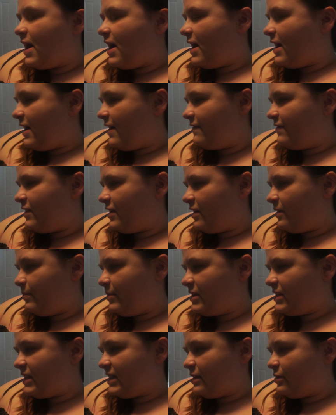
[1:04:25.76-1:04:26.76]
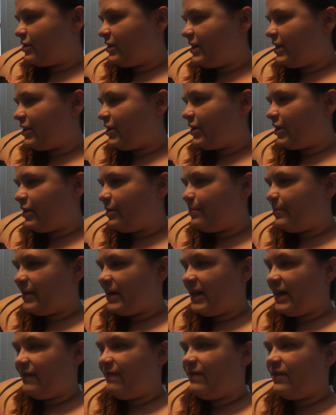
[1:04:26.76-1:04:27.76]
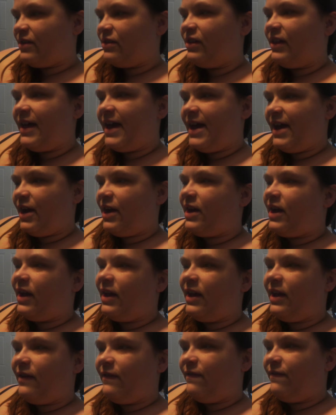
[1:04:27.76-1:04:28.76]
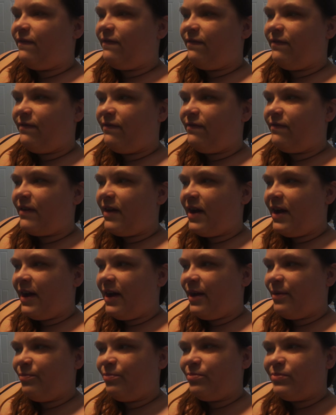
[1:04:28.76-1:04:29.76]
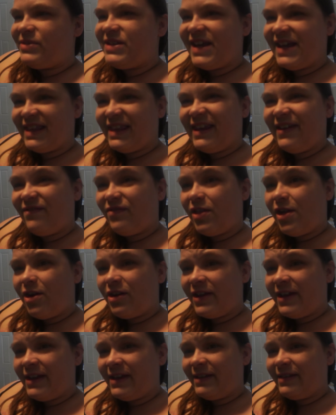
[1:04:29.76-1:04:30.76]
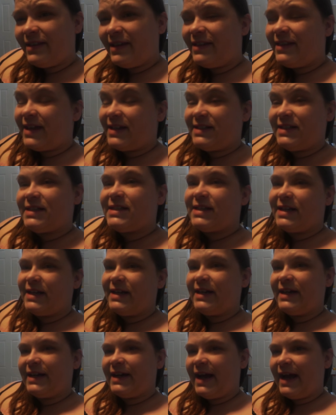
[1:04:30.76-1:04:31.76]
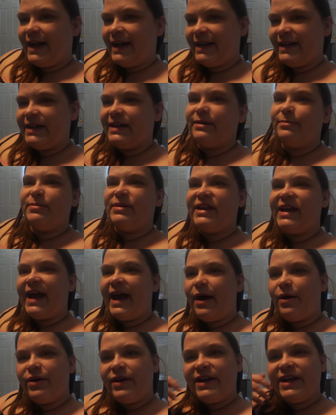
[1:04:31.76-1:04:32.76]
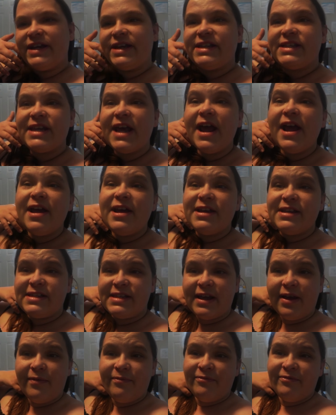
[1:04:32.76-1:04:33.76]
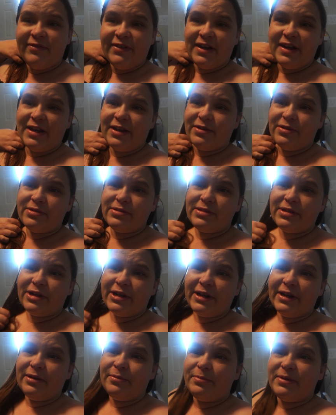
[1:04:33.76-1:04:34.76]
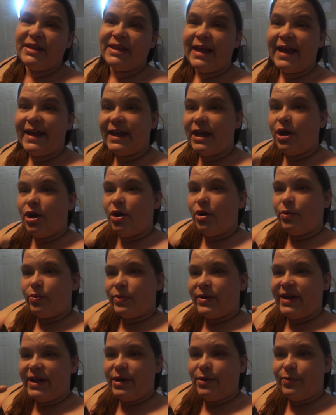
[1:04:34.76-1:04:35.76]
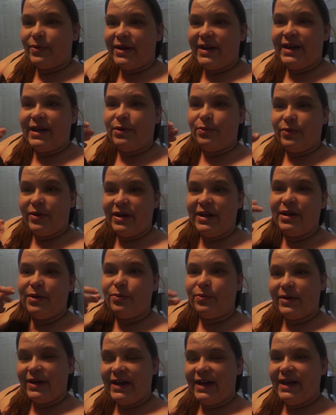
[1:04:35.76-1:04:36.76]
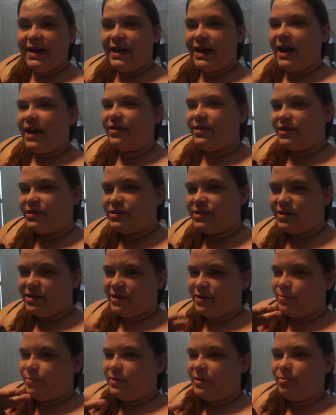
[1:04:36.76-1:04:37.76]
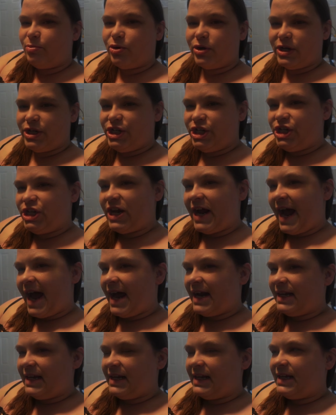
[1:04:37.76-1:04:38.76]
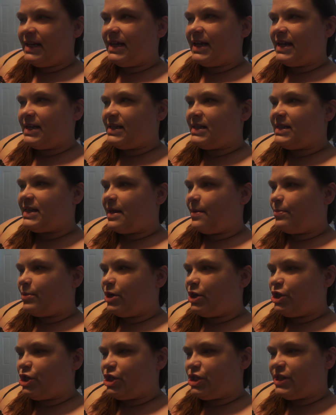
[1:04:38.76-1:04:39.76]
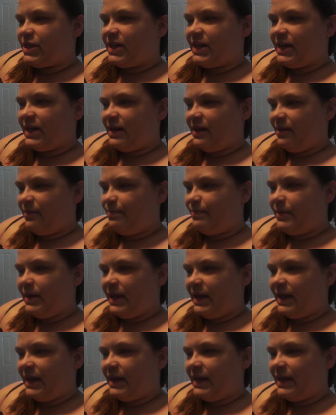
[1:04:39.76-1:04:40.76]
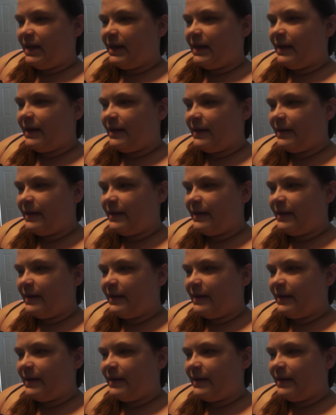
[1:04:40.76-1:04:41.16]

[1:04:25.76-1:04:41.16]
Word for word: of the Amazing Readathon. But I feel like if I'm daily vlogging, that's gonna kind of be how it is. Some videos are gonna be like read, others are gonna be more chatty, and some are just gonna be